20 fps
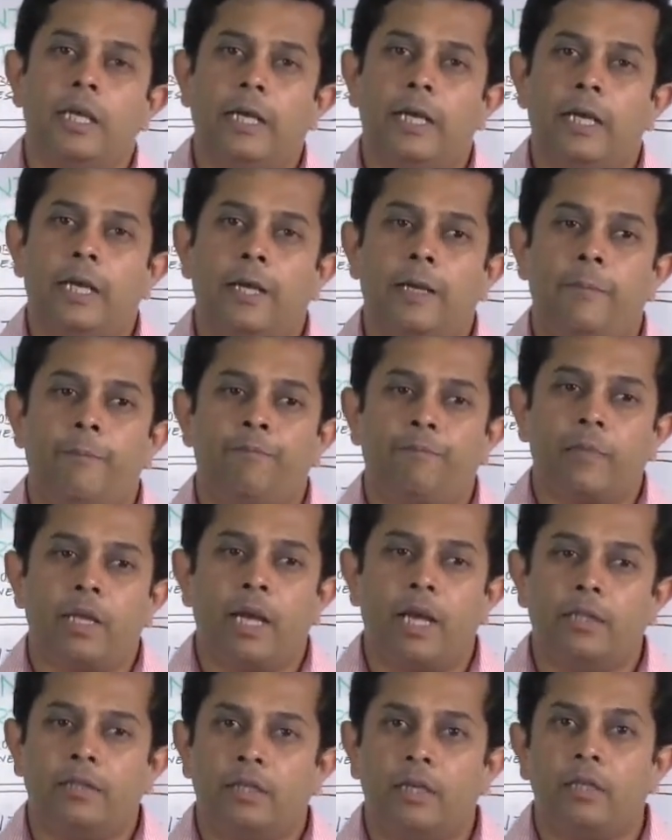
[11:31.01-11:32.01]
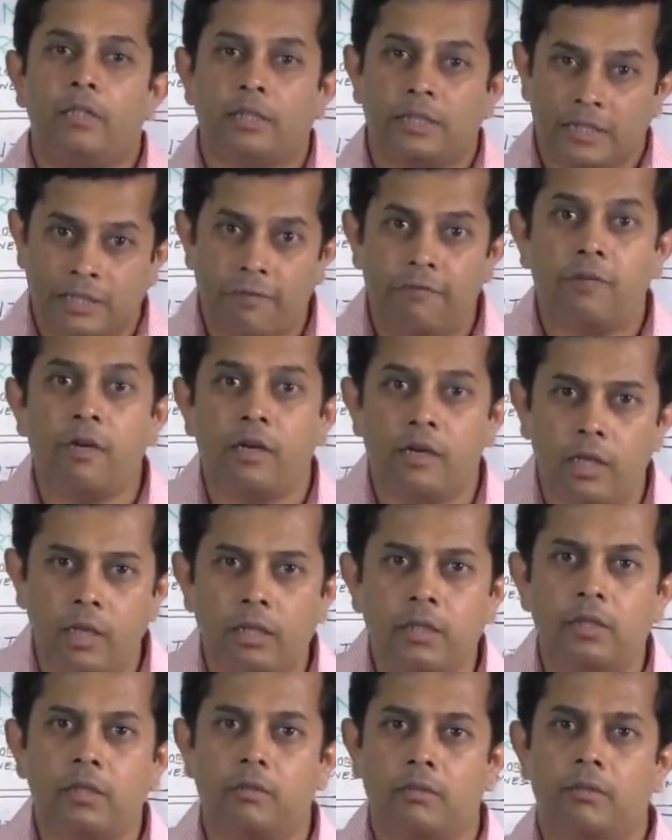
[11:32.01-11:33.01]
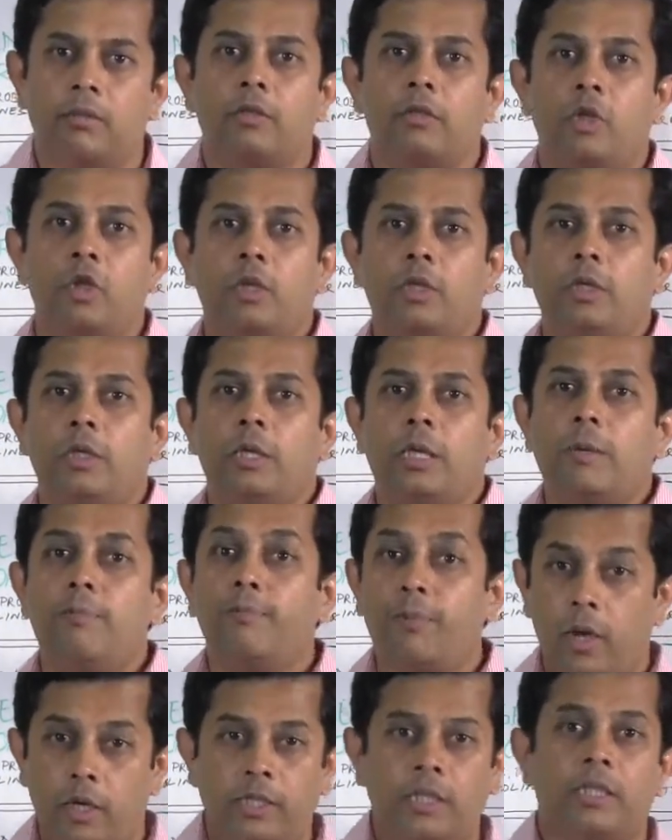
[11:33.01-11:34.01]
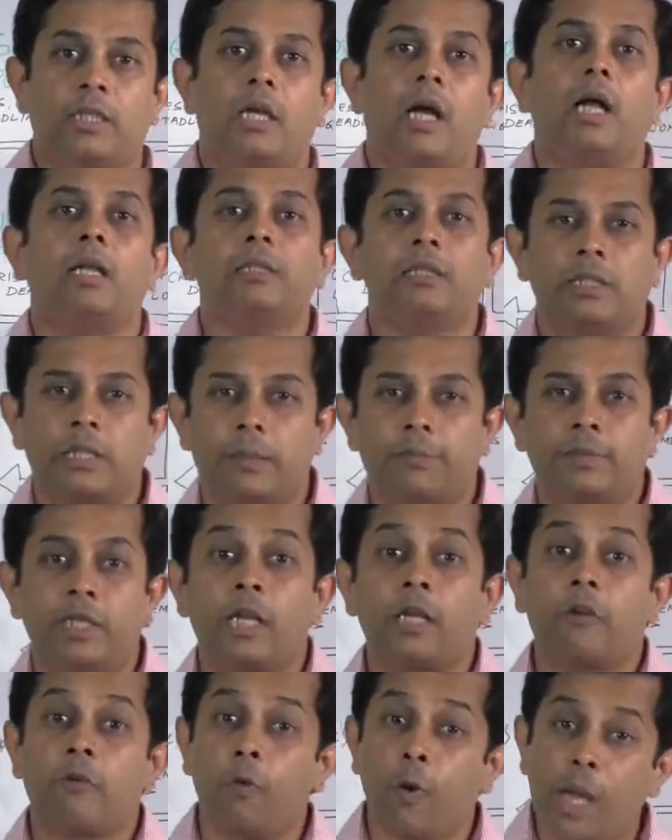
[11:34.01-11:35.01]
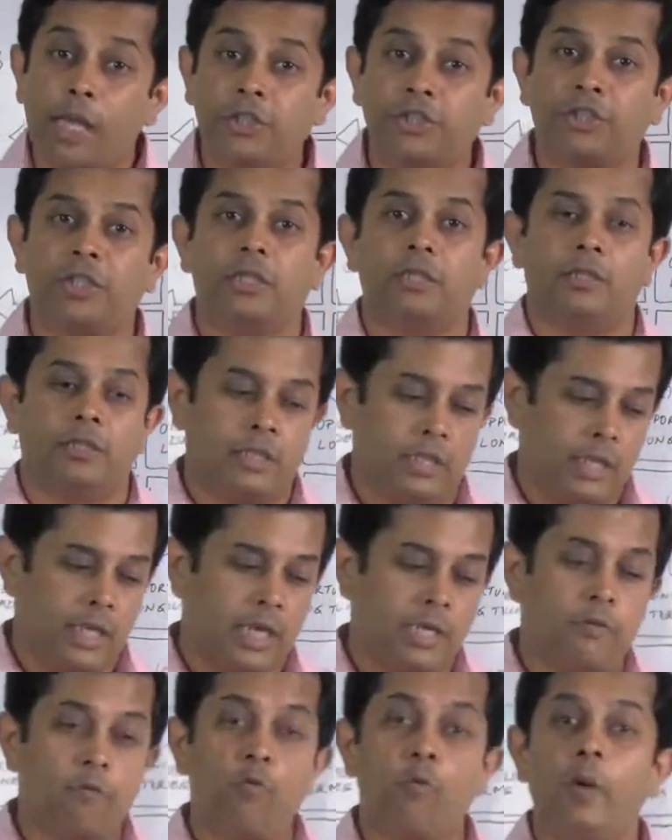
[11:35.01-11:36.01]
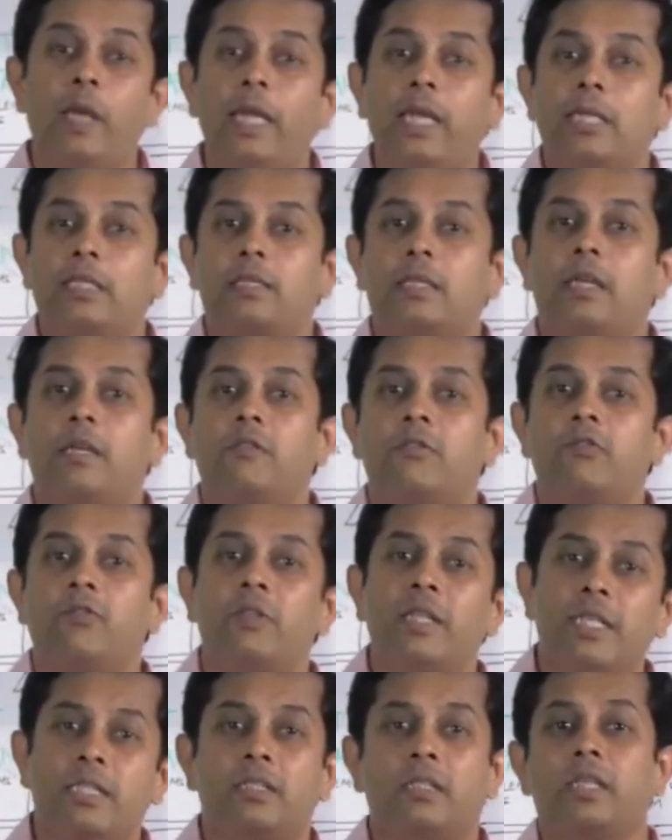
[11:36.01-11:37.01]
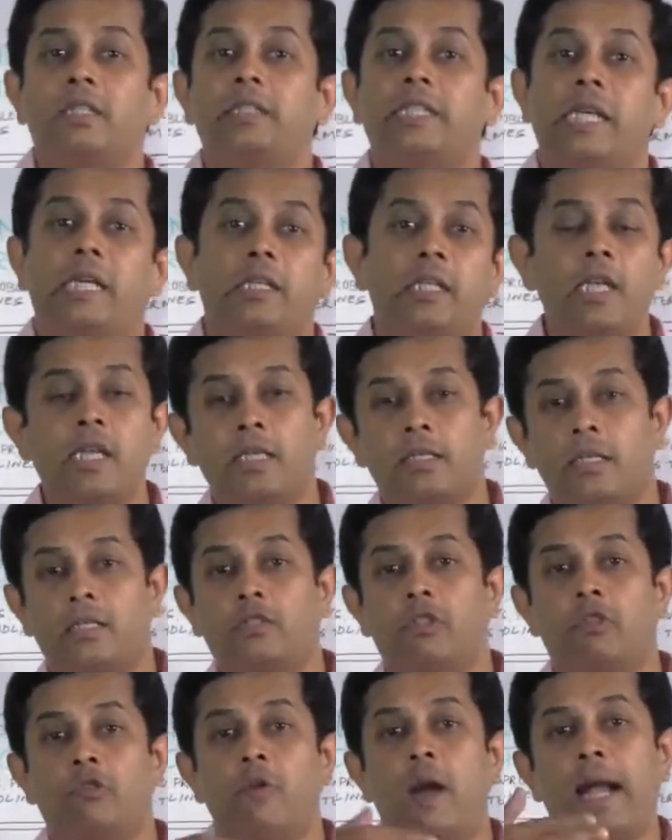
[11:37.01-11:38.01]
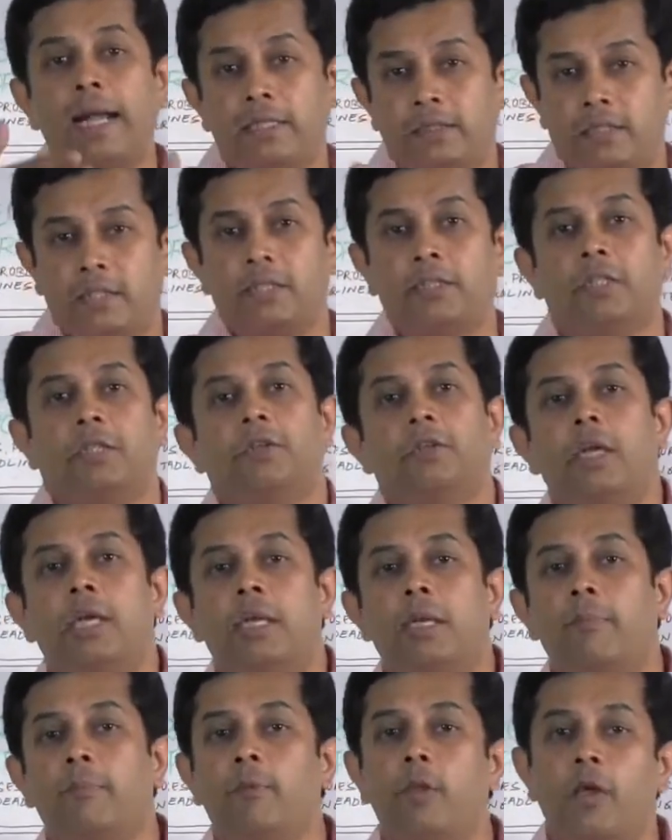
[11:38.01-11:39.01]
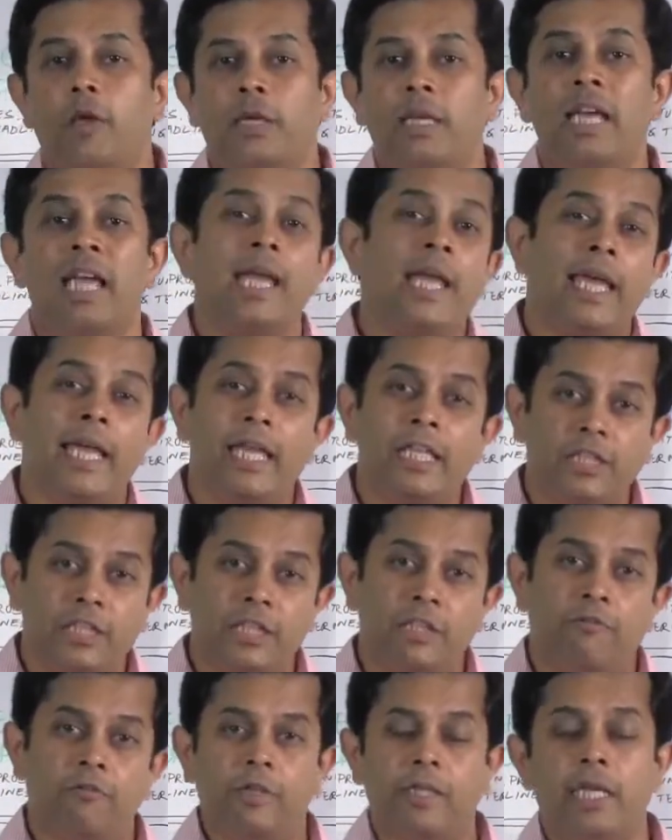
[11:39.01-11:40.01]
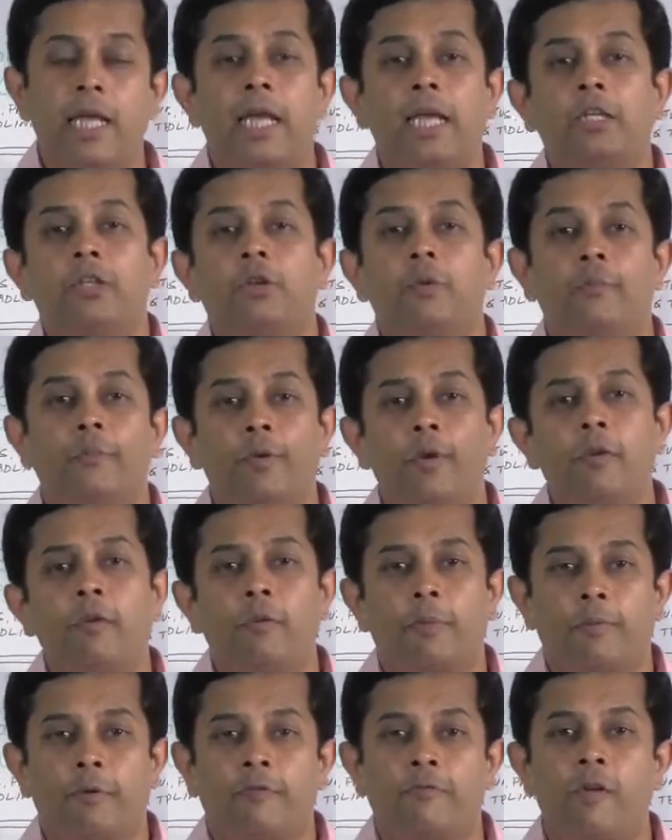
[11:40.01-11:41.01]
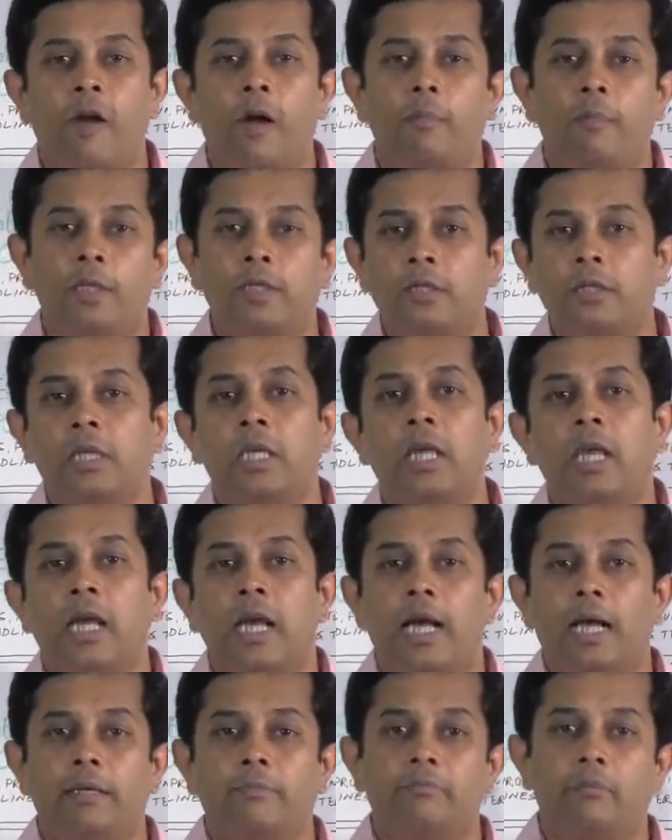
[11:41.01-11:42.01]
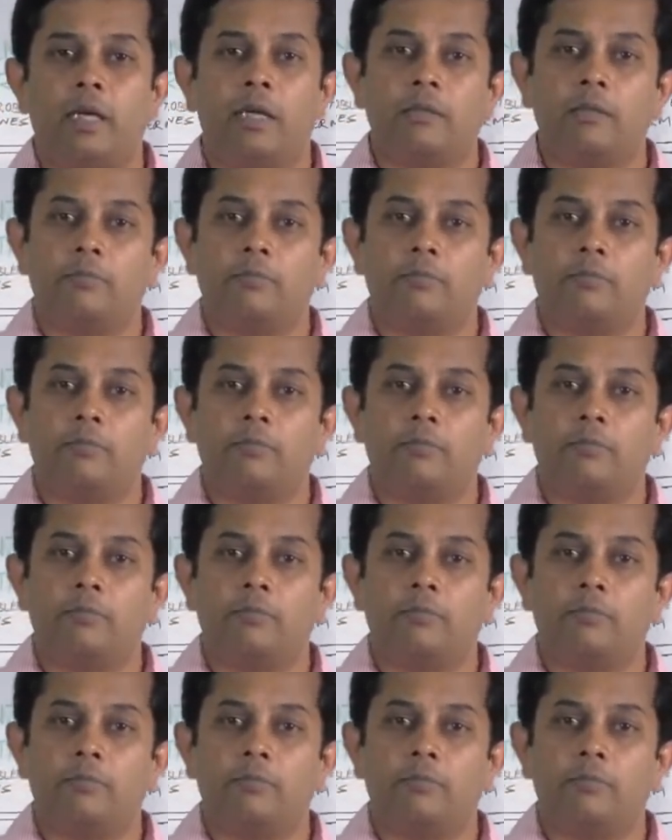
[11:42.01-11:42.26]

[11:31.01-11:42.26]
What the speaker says: and there are several other important concepts and questions and ways and tricks and techniques and strategies that you can employ each and every day to improve your performance and